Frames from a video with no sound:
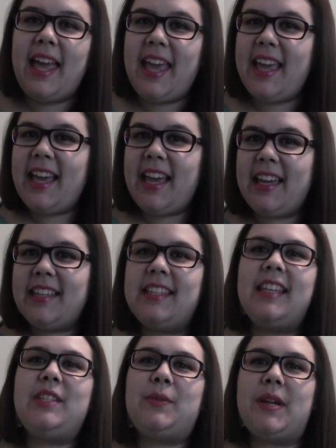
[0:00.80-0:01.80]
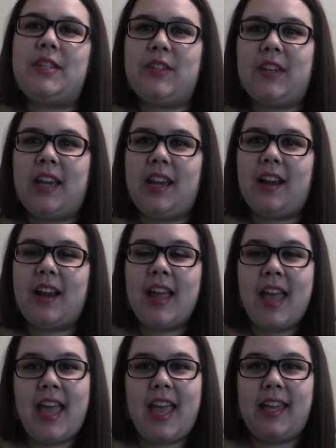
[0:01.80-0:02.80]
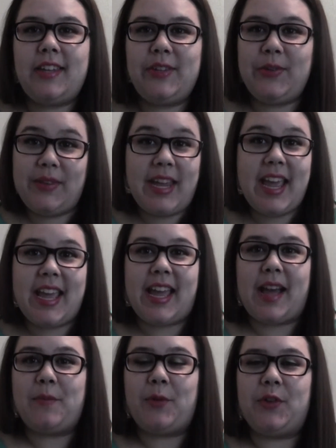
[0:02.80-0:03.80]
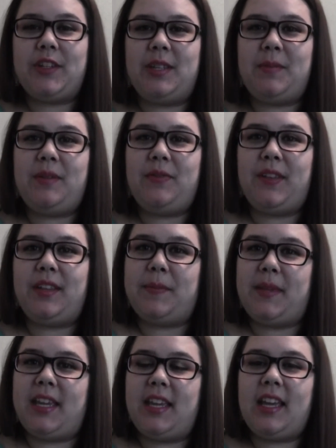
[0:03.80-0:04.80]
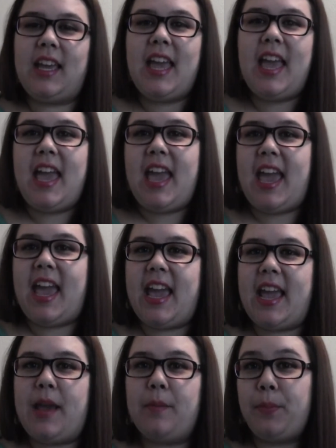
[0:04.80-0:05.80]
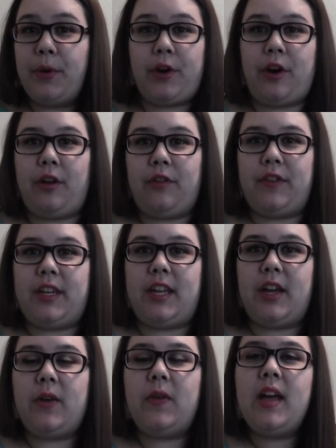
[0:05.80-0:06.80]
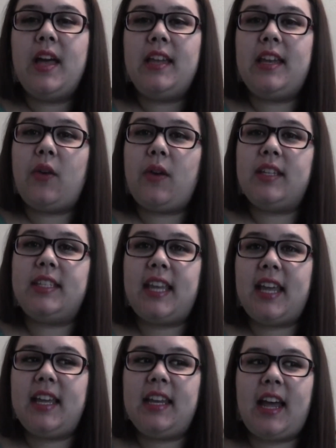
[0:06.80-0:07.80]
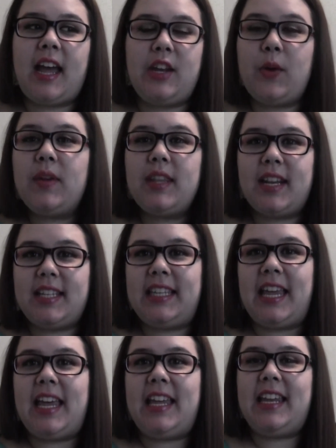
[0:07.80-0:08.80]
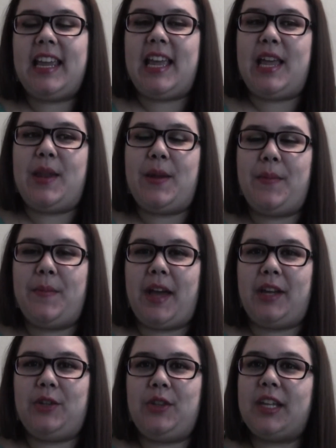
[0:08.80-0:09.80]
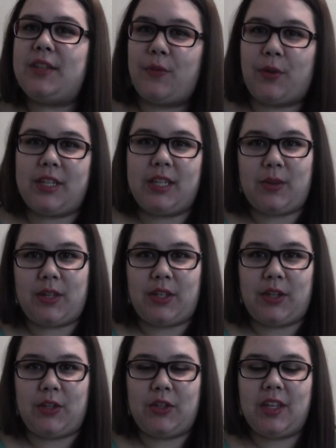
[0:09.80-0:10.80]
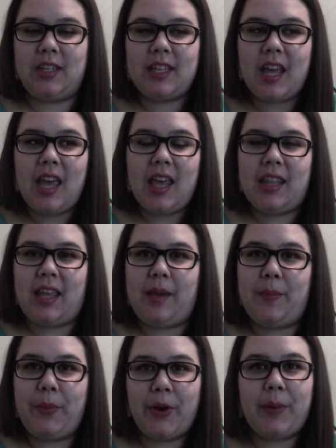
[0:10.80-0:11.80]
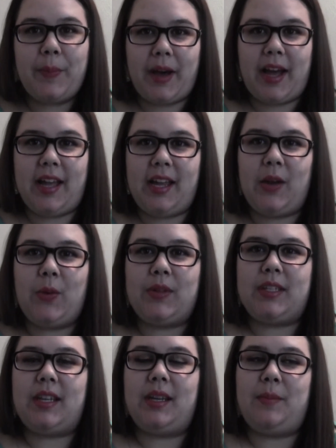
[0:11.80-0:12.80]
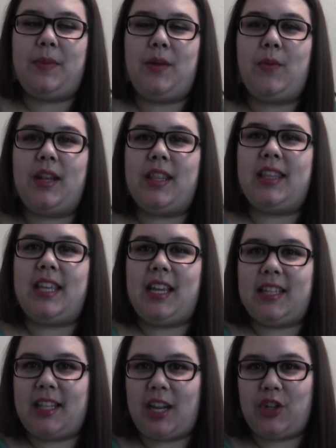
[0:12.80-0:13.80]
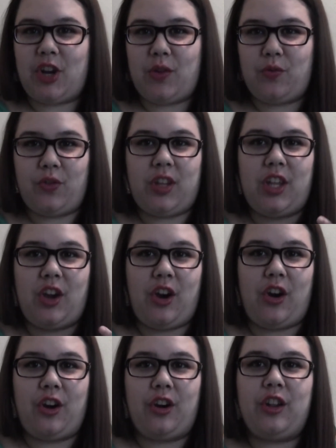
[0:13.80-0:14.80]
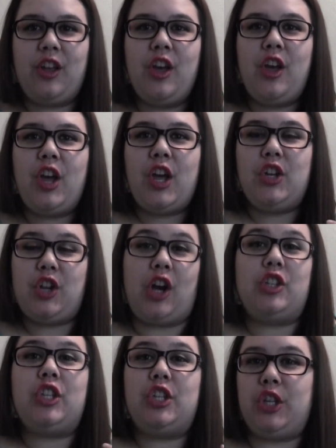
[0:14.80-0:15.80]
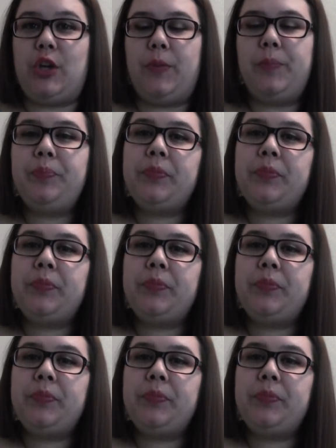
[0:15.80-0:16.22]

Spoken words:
Hey guys, it's Rachel here, and today I'm going to be filming a book haul video. Now I know that I said in my 2014 resolutions that book buying was going to be one of the things that I tried really hard not to do.